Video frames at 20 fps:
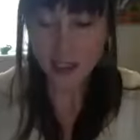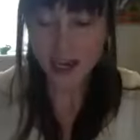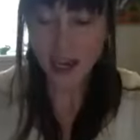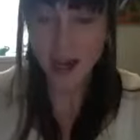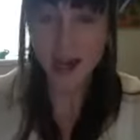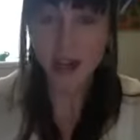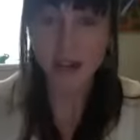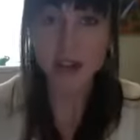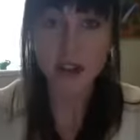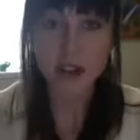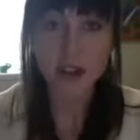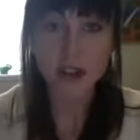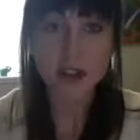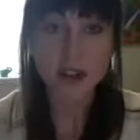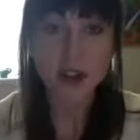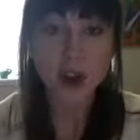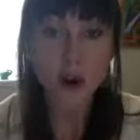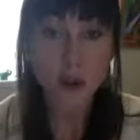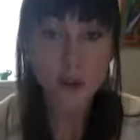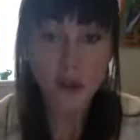has
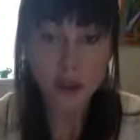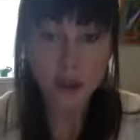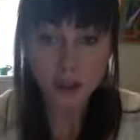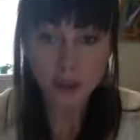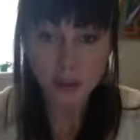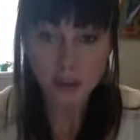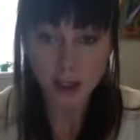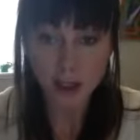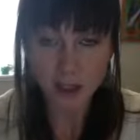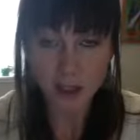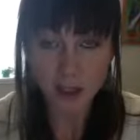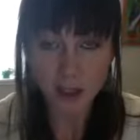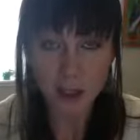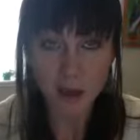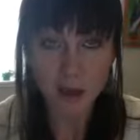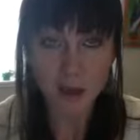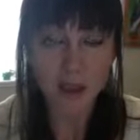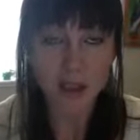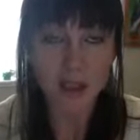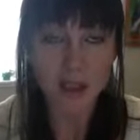so many million
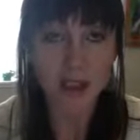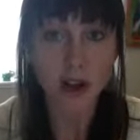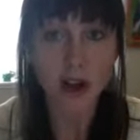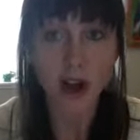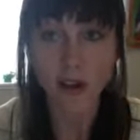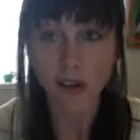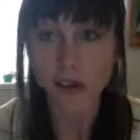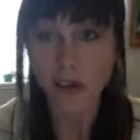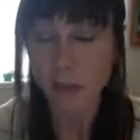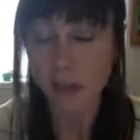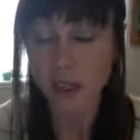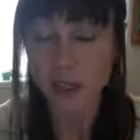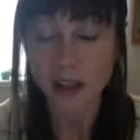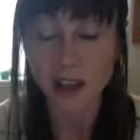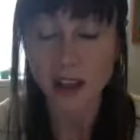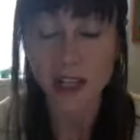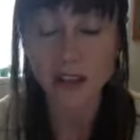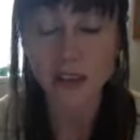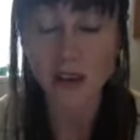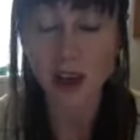uses. It's hard for me to
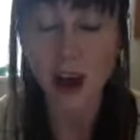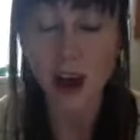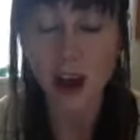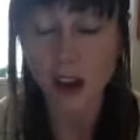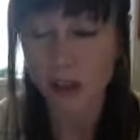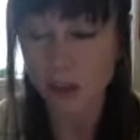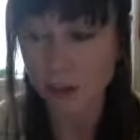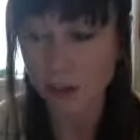think of all of